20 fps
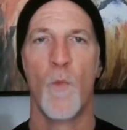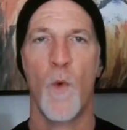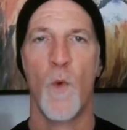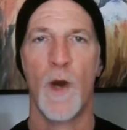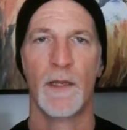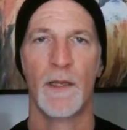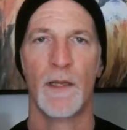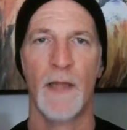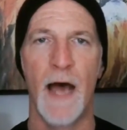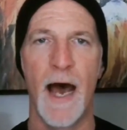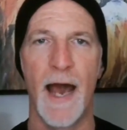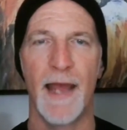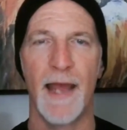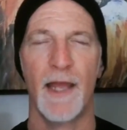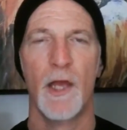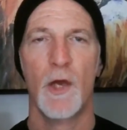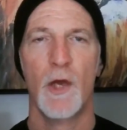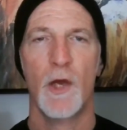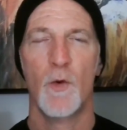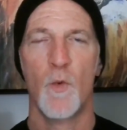what a
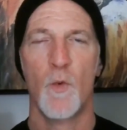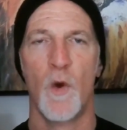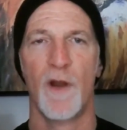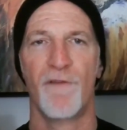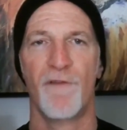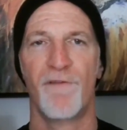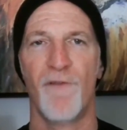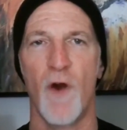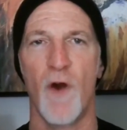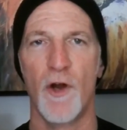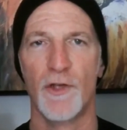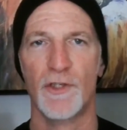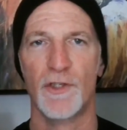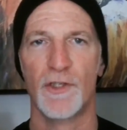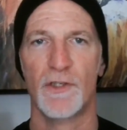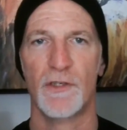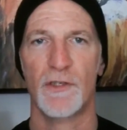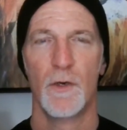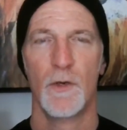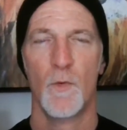lie, what a
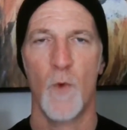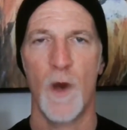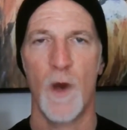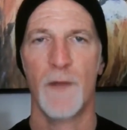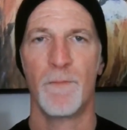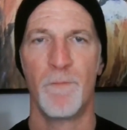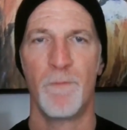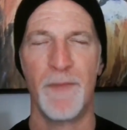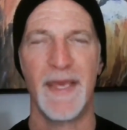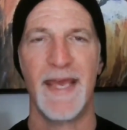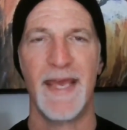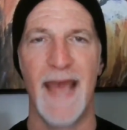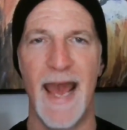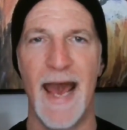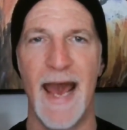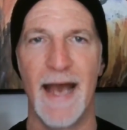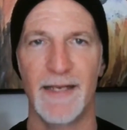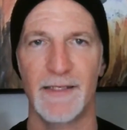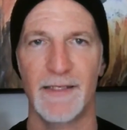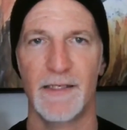farce, what
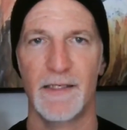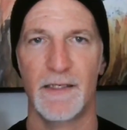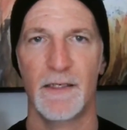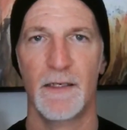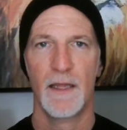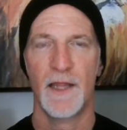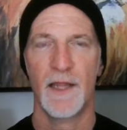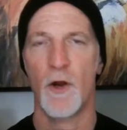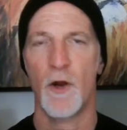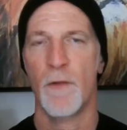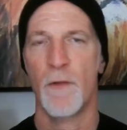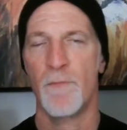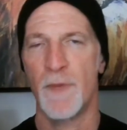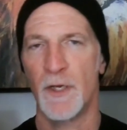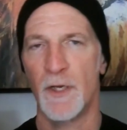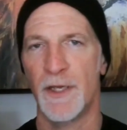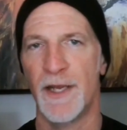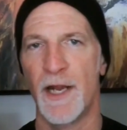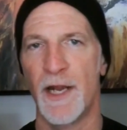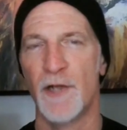BS. There are
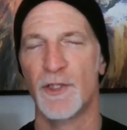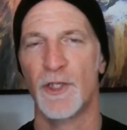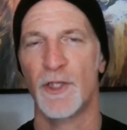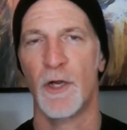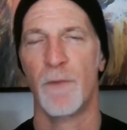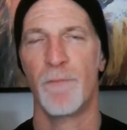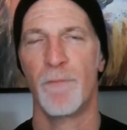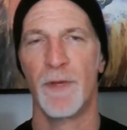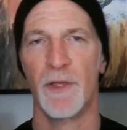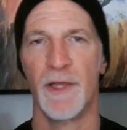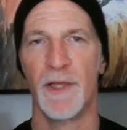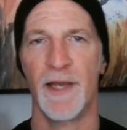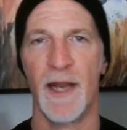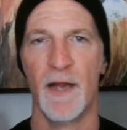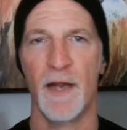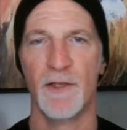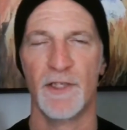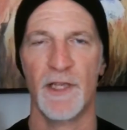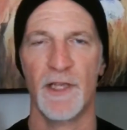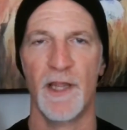millionaires, there are
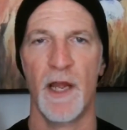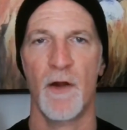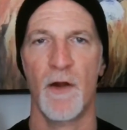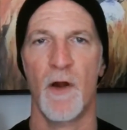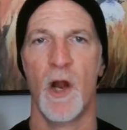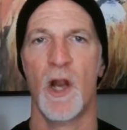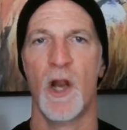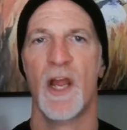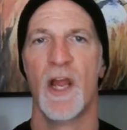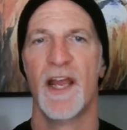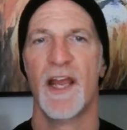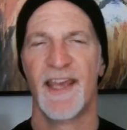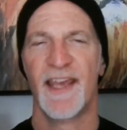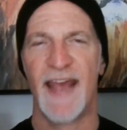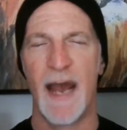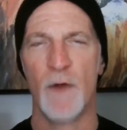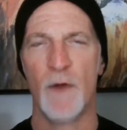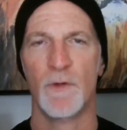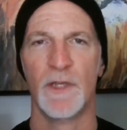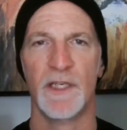billionaires, and there are
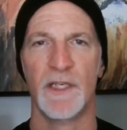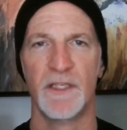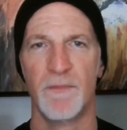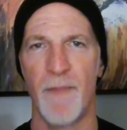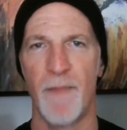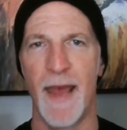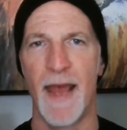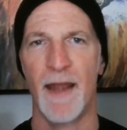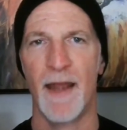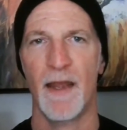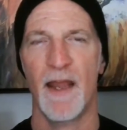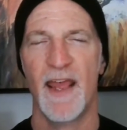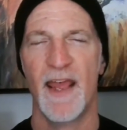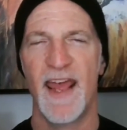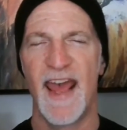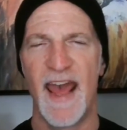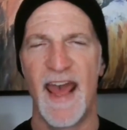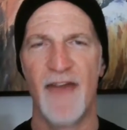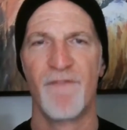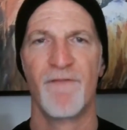countless men
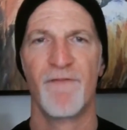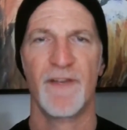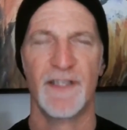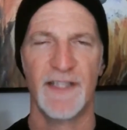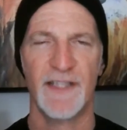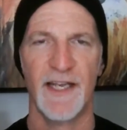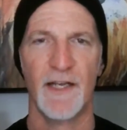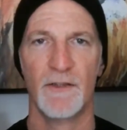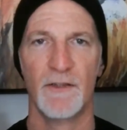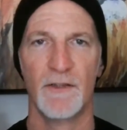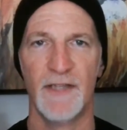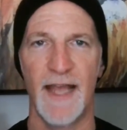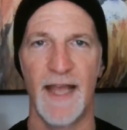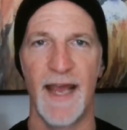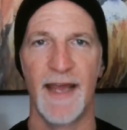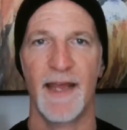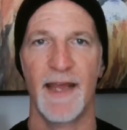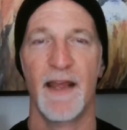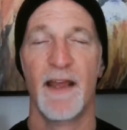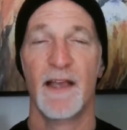every single
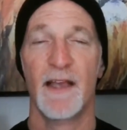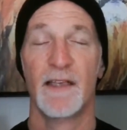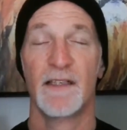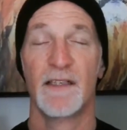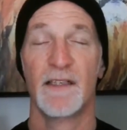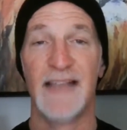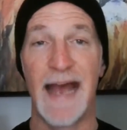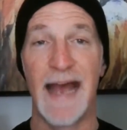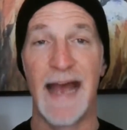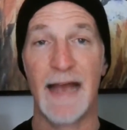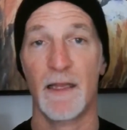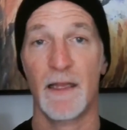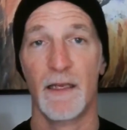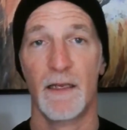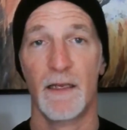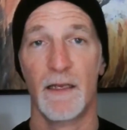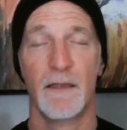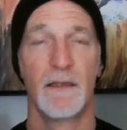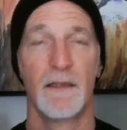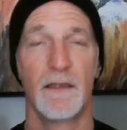day,
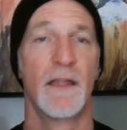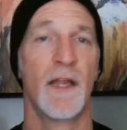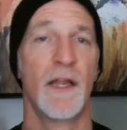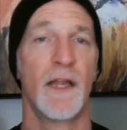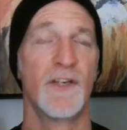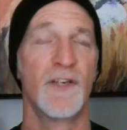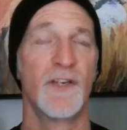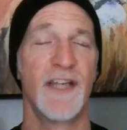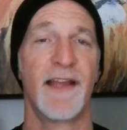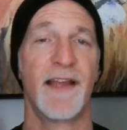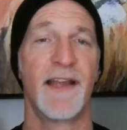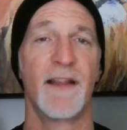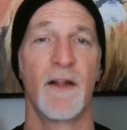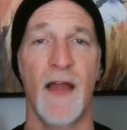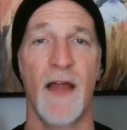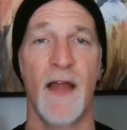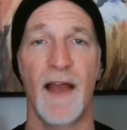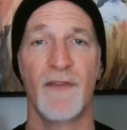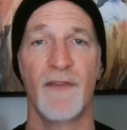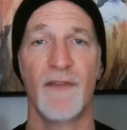sadly, that are taking their
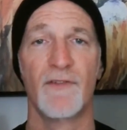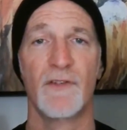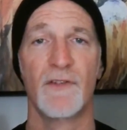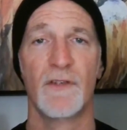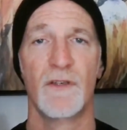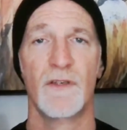lives.